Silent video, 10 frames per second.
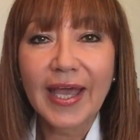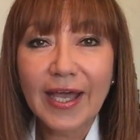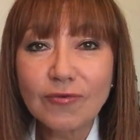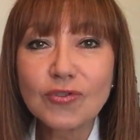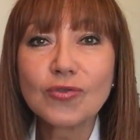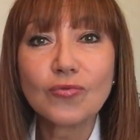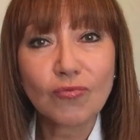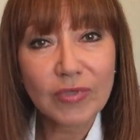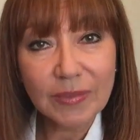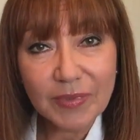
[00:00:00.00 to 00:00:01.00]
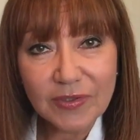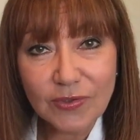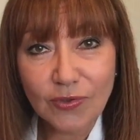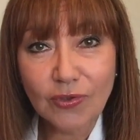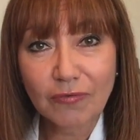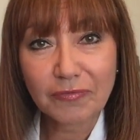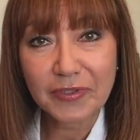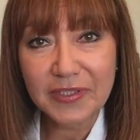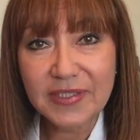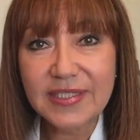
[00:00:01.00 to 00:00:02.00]
how to rebuild your
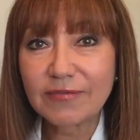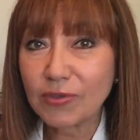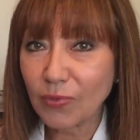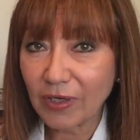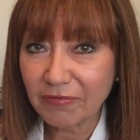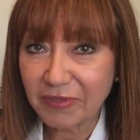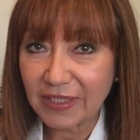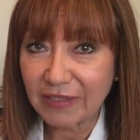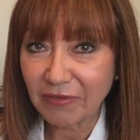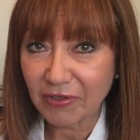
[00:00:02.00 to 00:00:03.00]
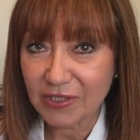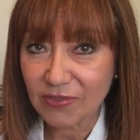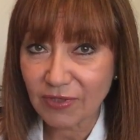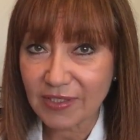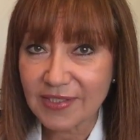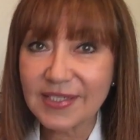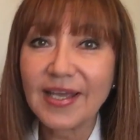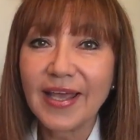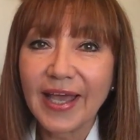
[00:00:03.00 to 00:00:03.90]
confidence if you are feeling very stressed,